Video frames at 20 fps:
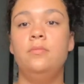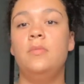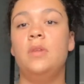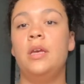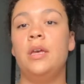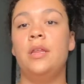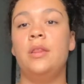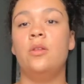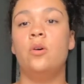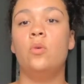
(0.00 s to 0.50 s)

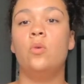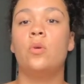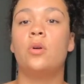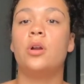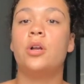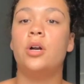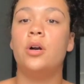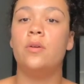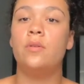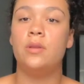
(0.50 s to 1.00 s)
in the
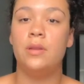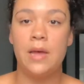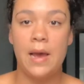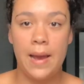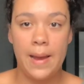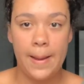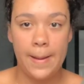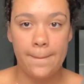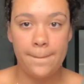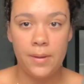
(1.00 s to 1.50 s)
orgo
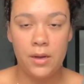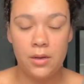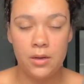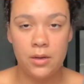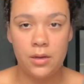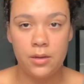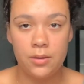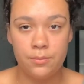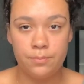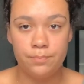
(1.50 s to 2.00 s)
lab.
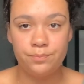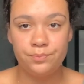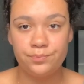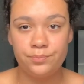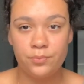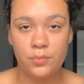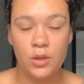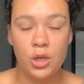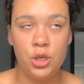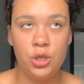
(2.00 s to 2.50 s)

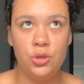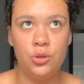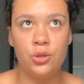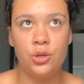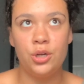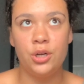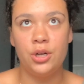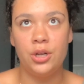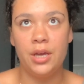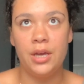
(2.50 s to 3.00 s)
You
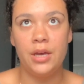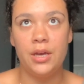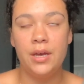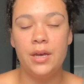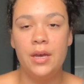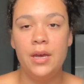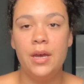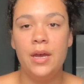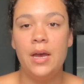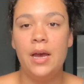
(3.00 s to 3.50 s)
learn like
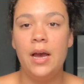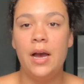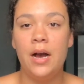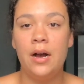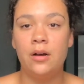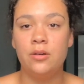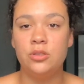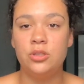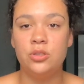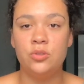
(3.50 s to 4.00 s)

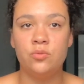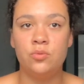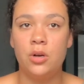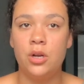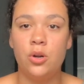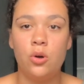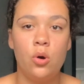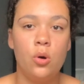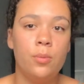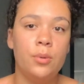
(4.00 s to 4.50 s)
how to run
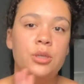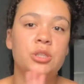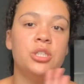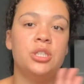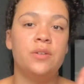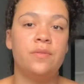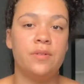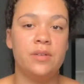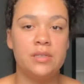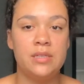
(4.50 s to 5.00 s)
a whole bunch of
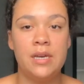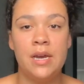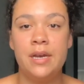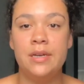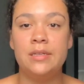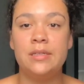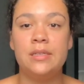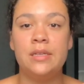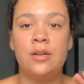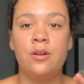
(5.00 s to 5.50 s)
different
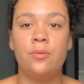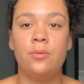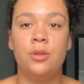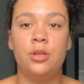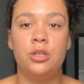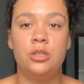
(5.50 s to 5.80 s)
tests that are really